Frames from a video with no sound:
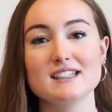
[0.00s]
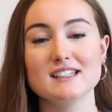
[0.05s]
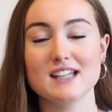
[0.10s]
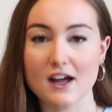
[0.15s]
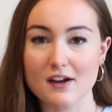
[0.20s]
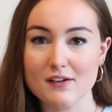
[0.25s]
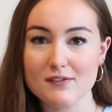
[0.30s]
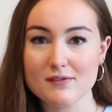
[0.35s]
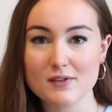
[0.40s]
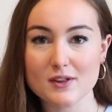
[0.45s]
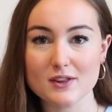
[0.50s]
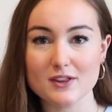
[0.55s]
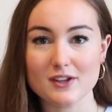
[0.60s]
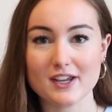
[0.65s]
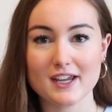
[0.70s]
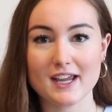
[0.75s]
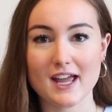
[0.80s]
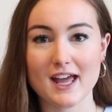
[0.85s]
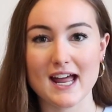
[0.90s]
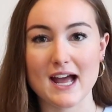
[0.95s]
love
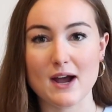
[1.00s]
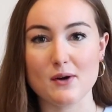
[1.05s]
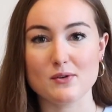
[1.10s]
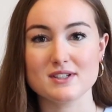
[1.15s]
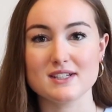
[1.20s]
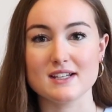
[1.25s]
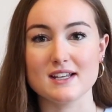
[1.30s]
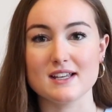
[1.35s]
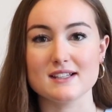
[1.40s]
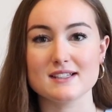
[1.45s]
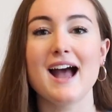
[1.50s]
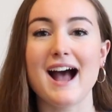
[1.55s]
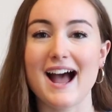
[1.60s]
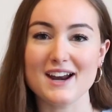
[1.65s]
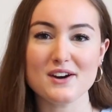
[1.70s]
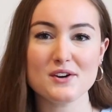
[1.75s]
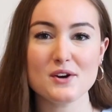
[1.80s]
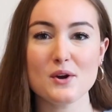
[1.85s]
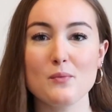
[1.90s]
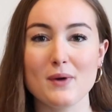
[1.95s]
looking at houses.
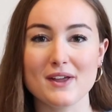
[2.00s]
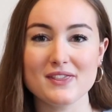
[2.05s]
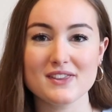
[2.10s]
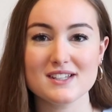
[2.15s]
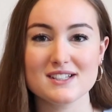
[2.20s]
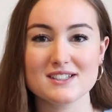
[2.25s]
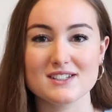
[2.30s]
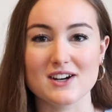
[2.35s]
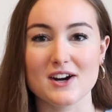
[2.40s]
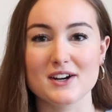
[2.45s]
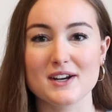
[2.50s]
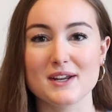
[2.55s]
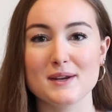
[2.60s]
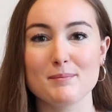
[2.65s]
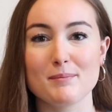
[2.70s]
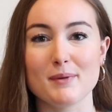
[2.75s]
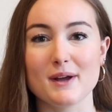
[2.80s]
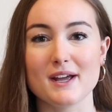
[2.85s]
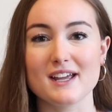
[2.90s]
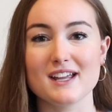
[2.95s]
I don't know when this started,
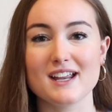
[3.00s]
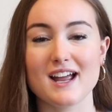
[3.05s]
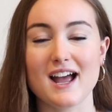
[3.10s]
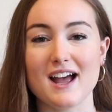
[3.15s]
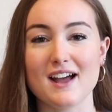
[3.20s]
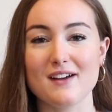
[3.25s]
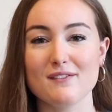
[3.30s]
but